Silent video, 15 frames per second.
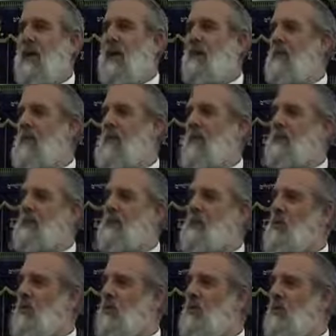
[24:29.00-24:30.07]
And because he
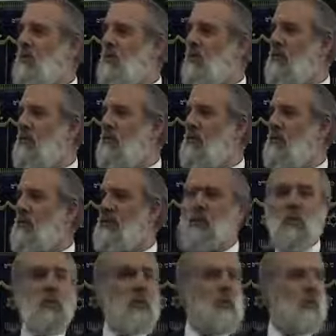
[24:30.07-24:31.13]
took off the roof, it
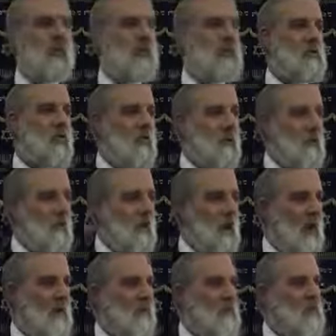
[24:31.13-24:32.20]
was winter, so it
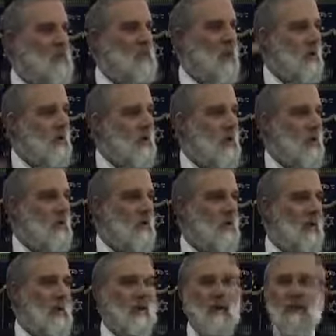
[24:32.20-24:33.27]
rained, it snowed in.
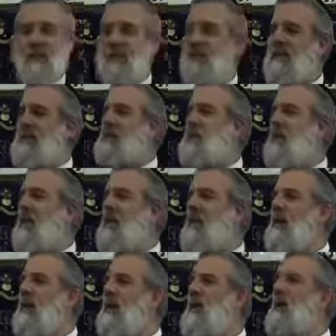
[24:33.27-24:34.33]
And in this way,
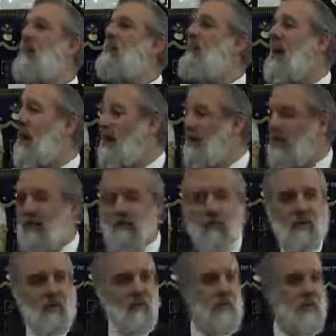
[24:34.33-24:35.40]
he compelled
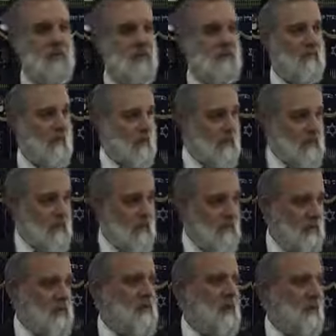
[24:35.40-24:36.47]
them, he forced
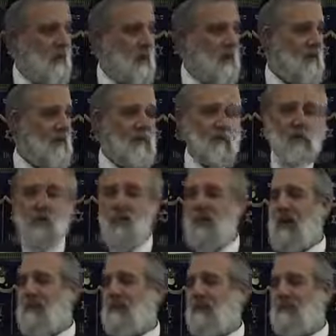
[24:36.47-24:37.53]
them indirectly to move
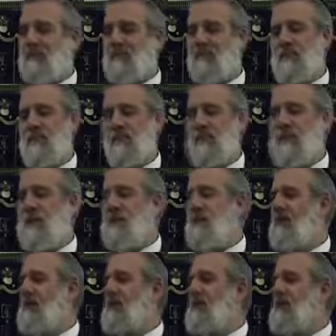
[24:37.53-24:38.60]
out. You
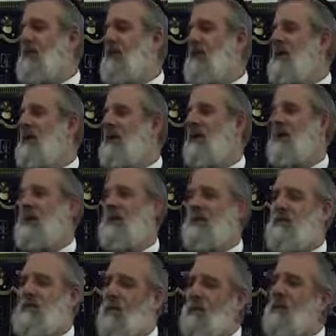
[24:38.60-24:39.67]
know,
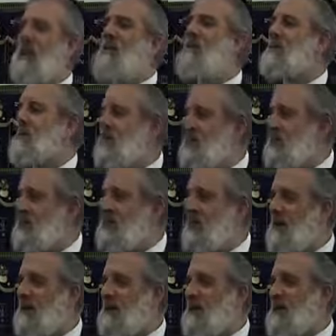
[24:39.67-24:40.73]
to him, that was
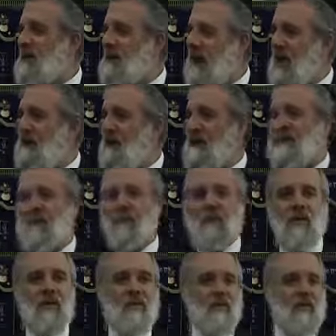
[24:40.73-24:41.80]
easier than just having
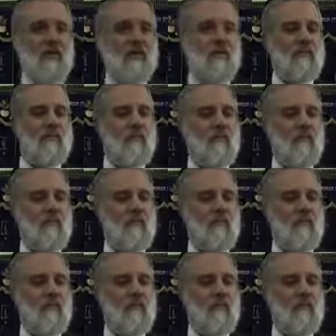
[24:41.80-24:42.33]
somebody evict them.